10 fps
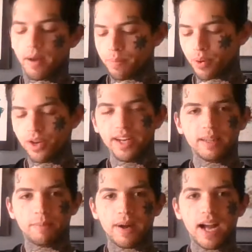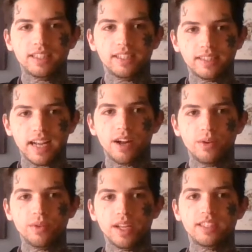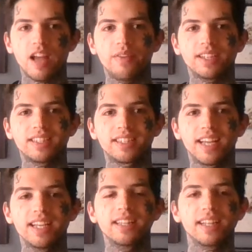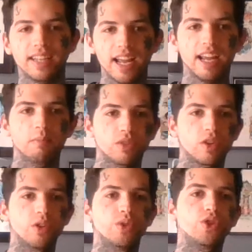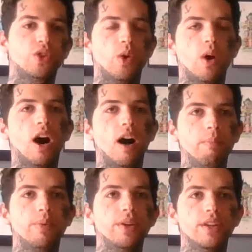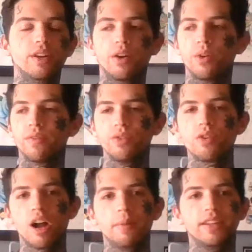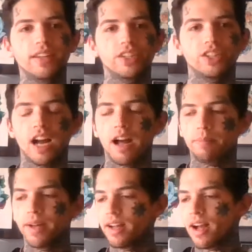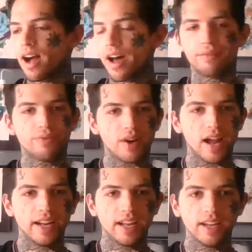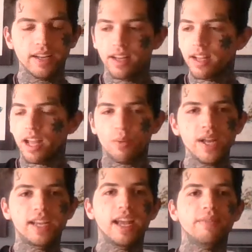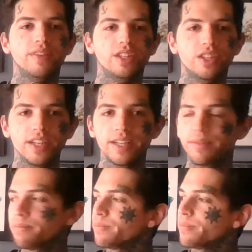Putting a deposit down is having skin in the game so you show up. If you come into the shop on a Friday, we can't fit you in,